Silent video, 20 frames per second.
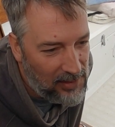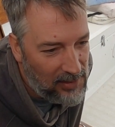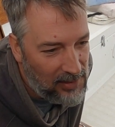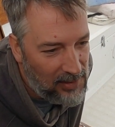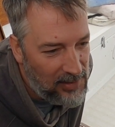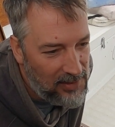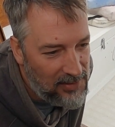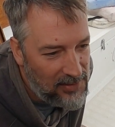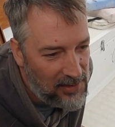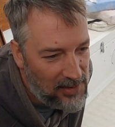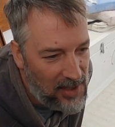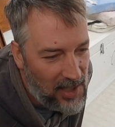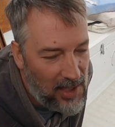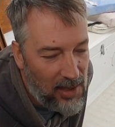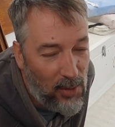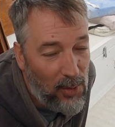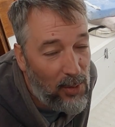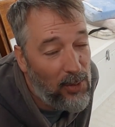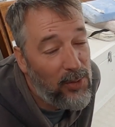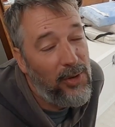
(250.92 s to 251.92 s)
is a lot
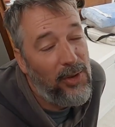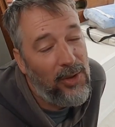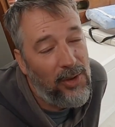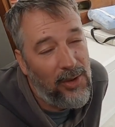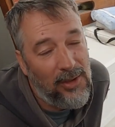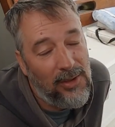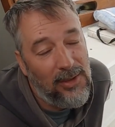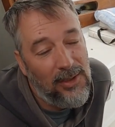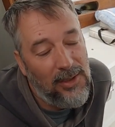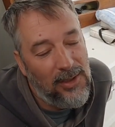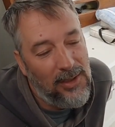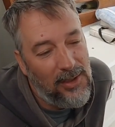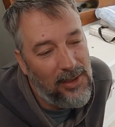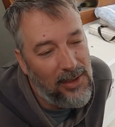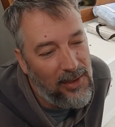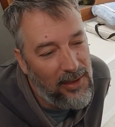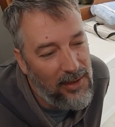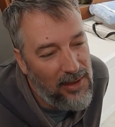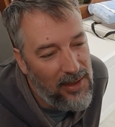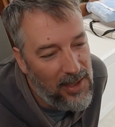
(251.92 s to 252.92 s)
older
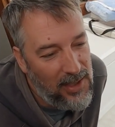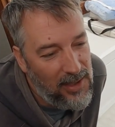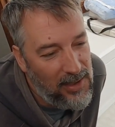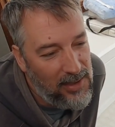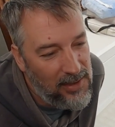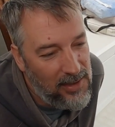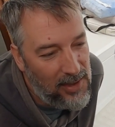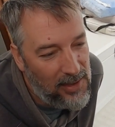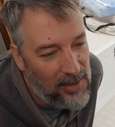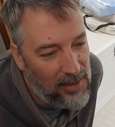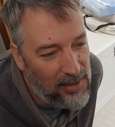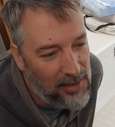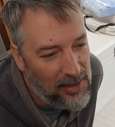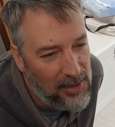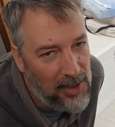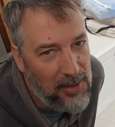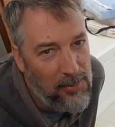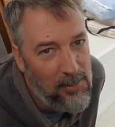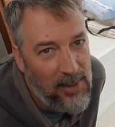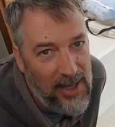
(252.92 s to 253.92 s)
than
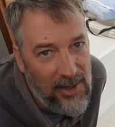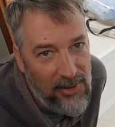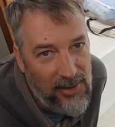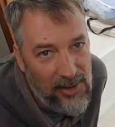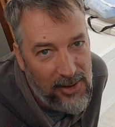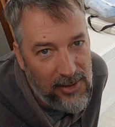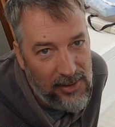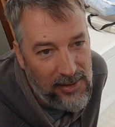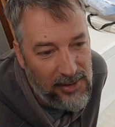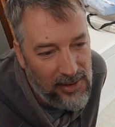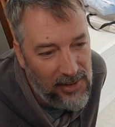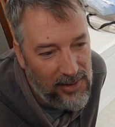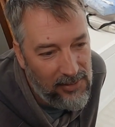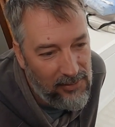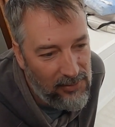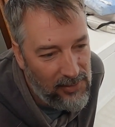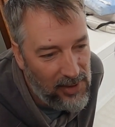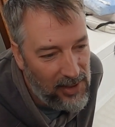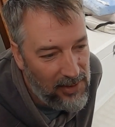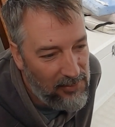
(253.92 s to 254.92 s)
gunpowder
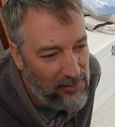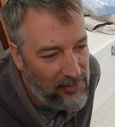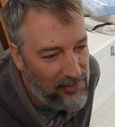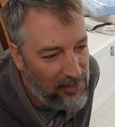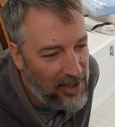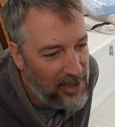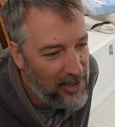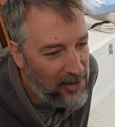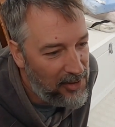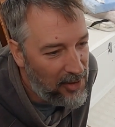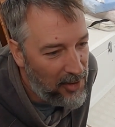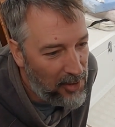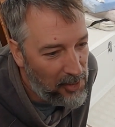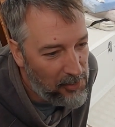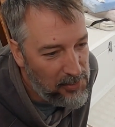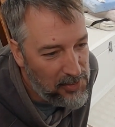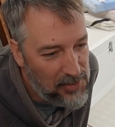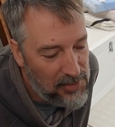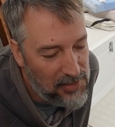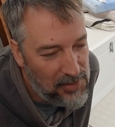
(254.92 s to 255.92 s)
and
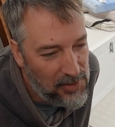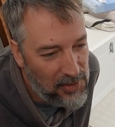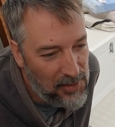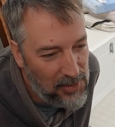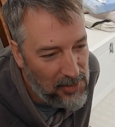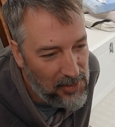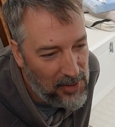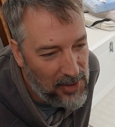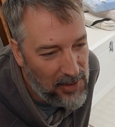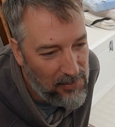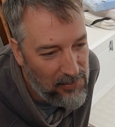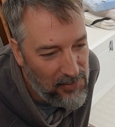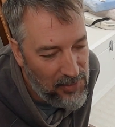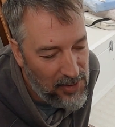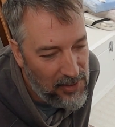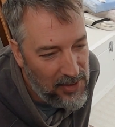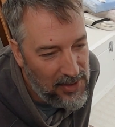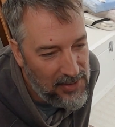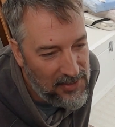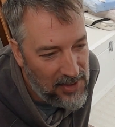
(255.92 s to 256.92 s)
firearms, so
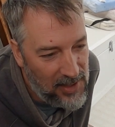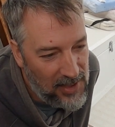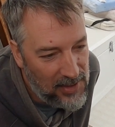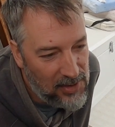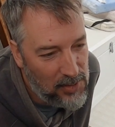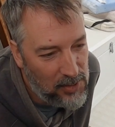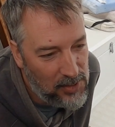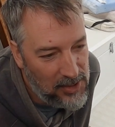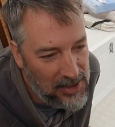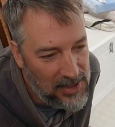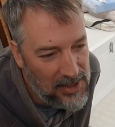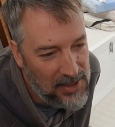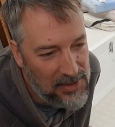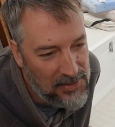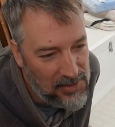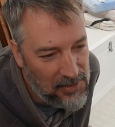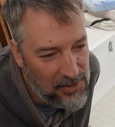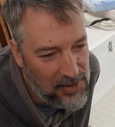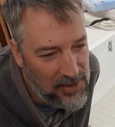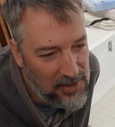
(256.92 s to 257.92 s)
there is actually a
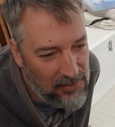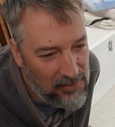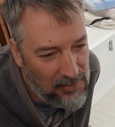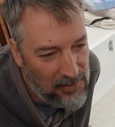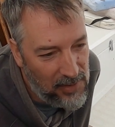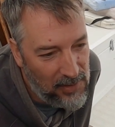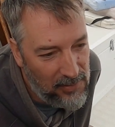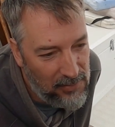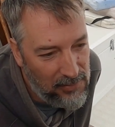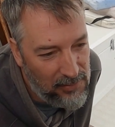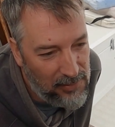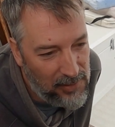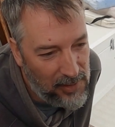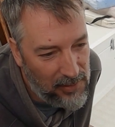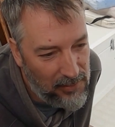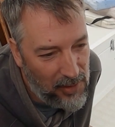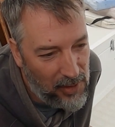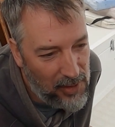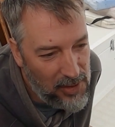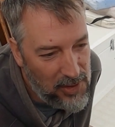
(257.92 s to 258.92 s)
history of
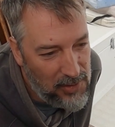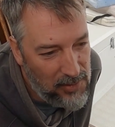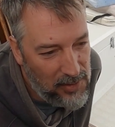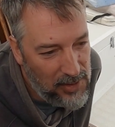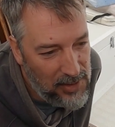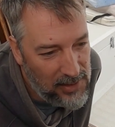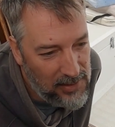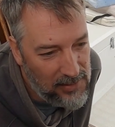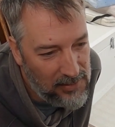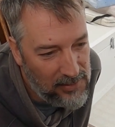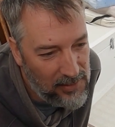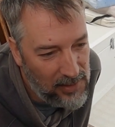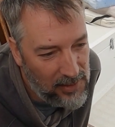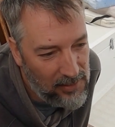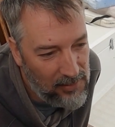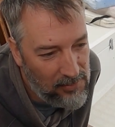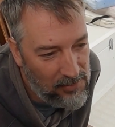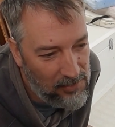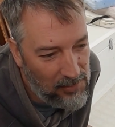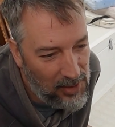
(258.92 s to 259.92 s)
archery
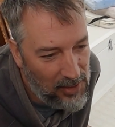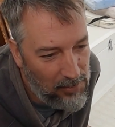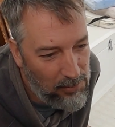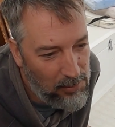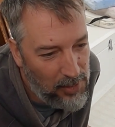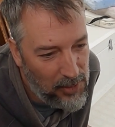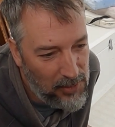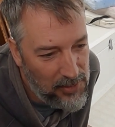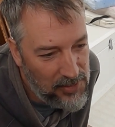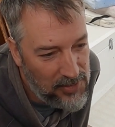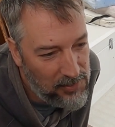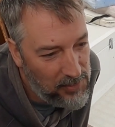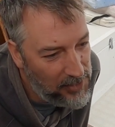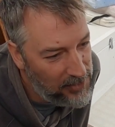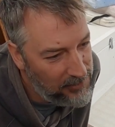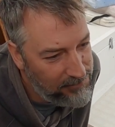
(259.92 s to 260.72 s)
and boats. But